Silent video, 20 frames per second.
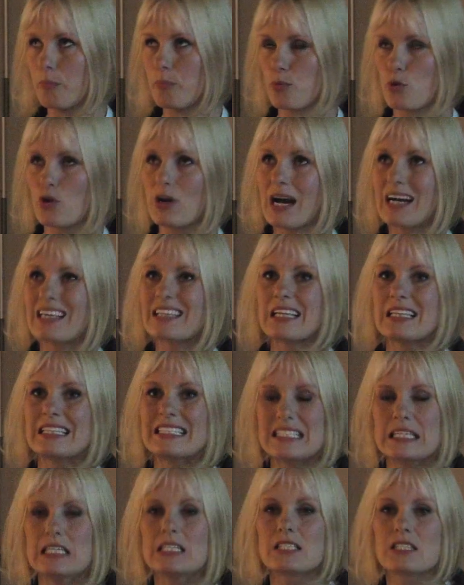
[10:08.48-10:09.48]
product that
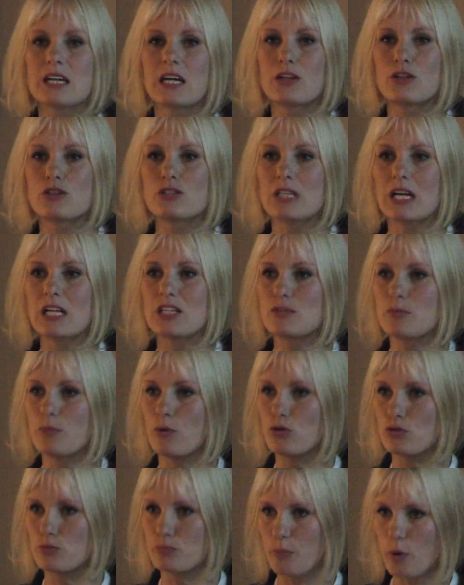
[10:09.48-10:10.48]
is inside the cells,
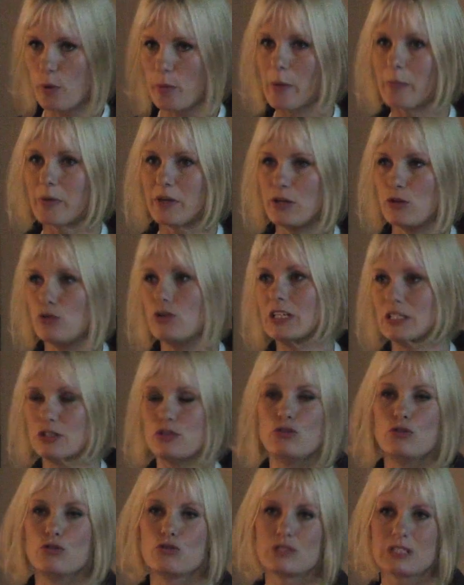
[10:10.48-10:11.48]
most probably you need
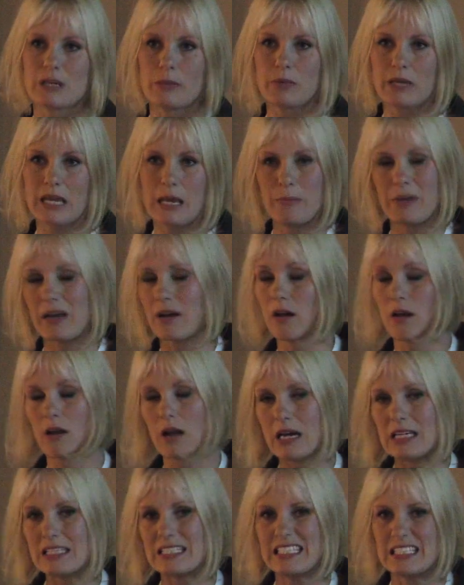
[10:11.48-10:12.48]
to use some chemical
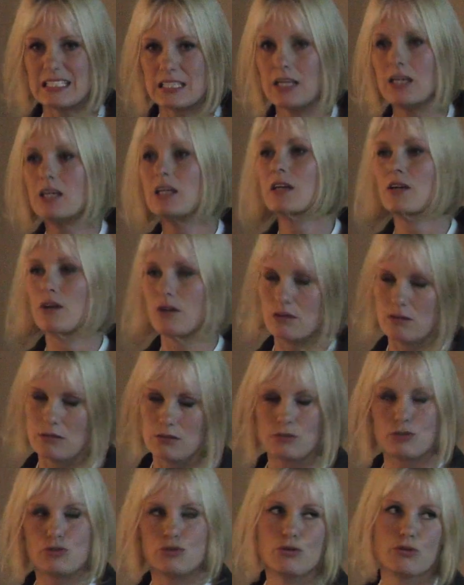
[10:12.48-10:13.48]
lysis
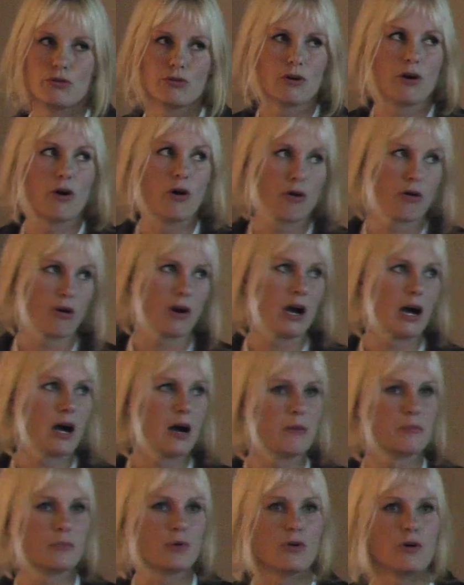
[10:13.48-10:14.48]
or
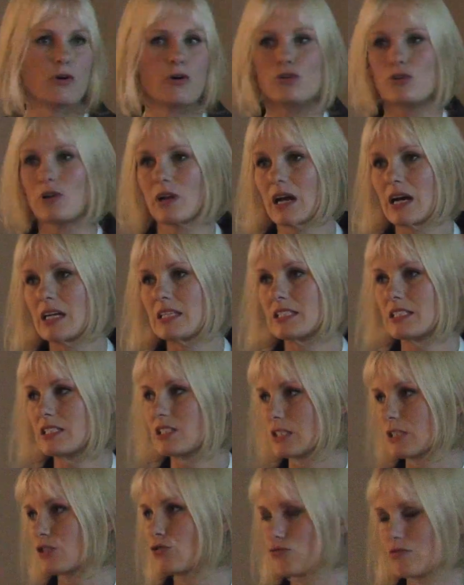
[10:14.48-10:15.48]
autolysis
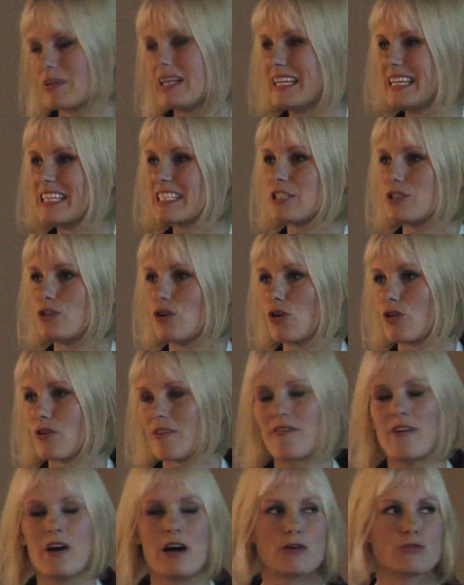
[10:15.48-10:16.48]
just to release your
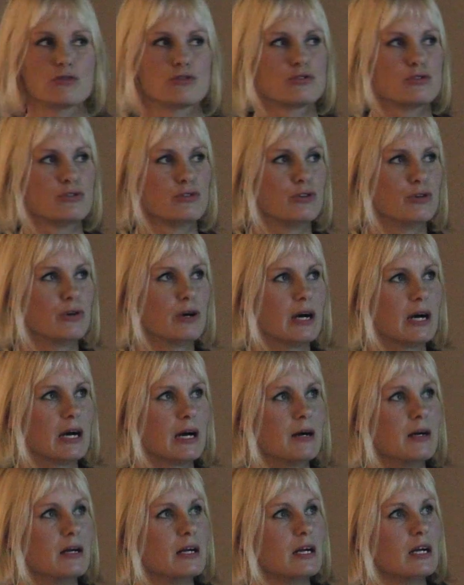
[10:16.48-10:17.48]
virus
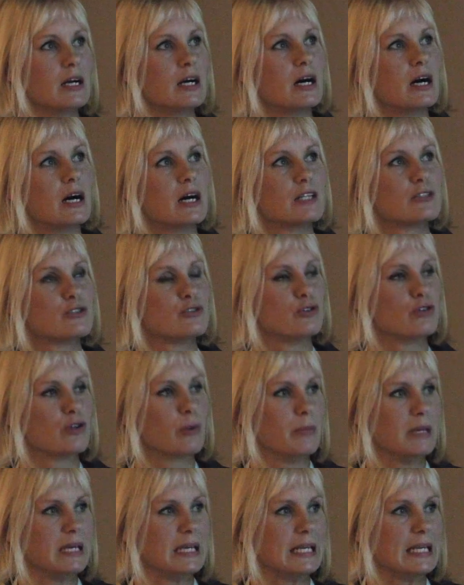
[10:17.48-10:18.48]
to the
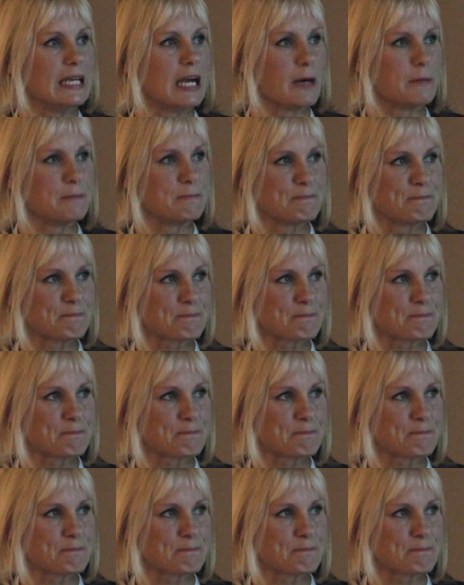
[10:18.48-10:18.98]
media.